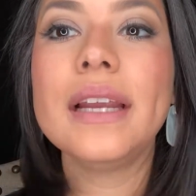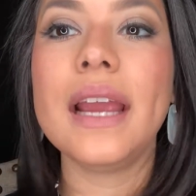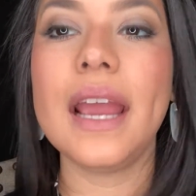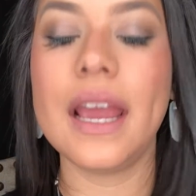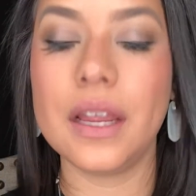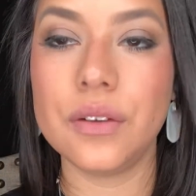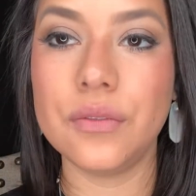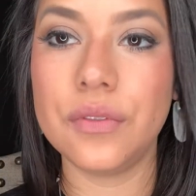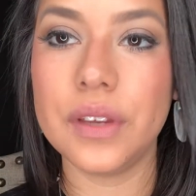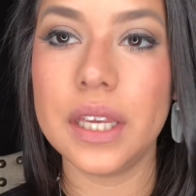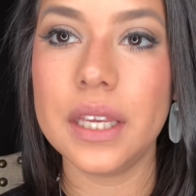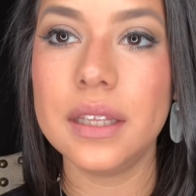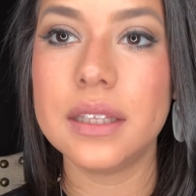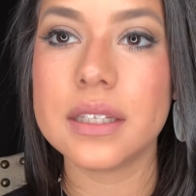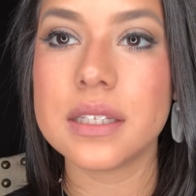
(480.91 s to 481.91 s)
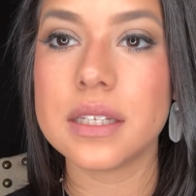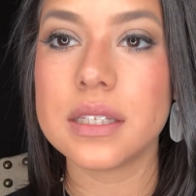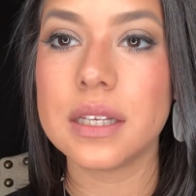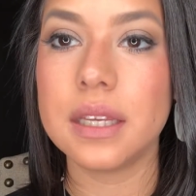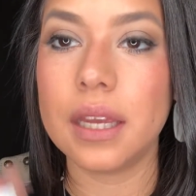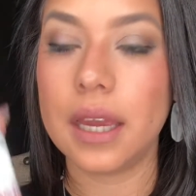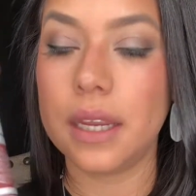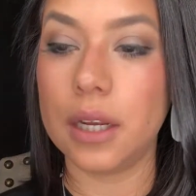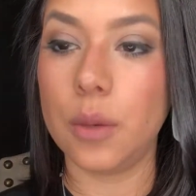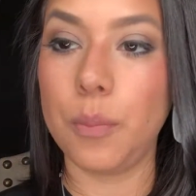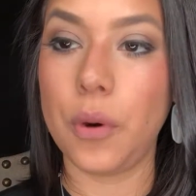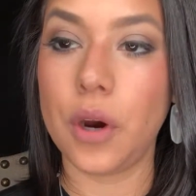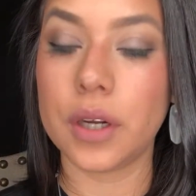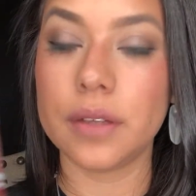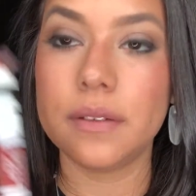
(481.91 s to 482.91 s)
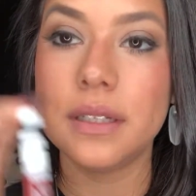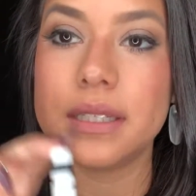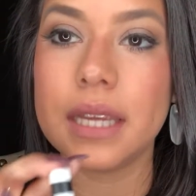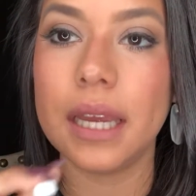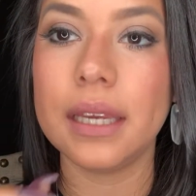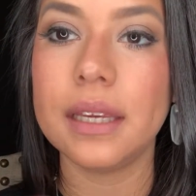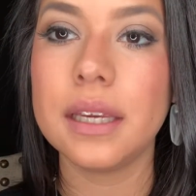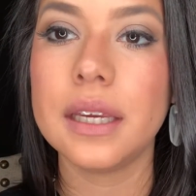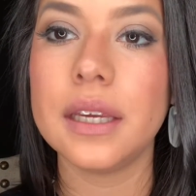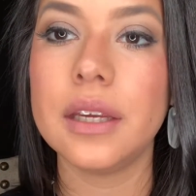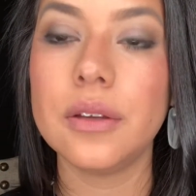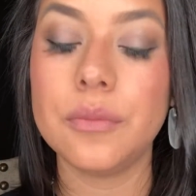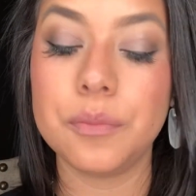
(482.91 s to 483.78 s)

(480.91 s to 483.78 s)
Envy. This is again a part of the day kit.